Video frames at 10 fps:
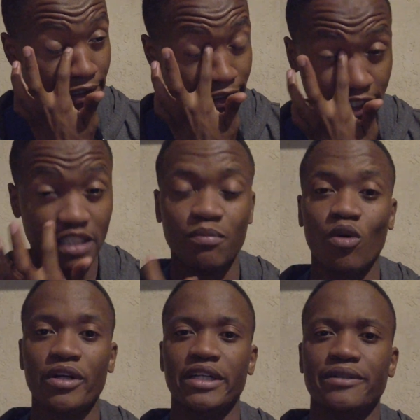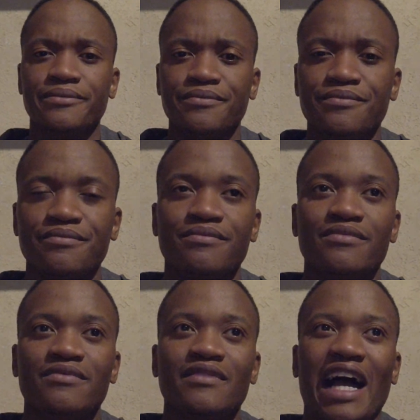this morning
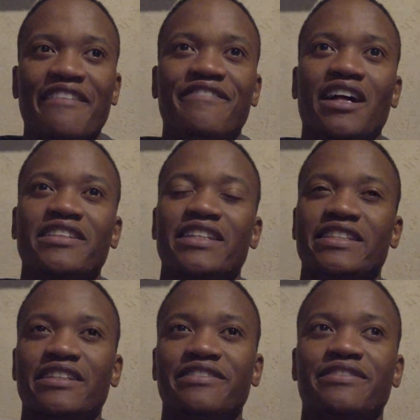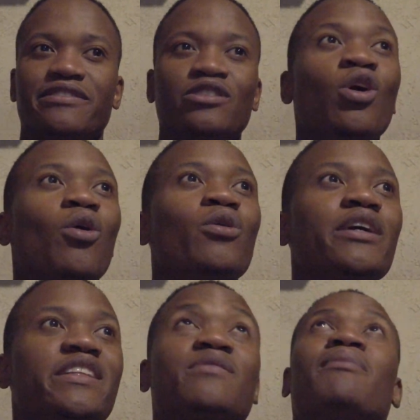I felt as if, it's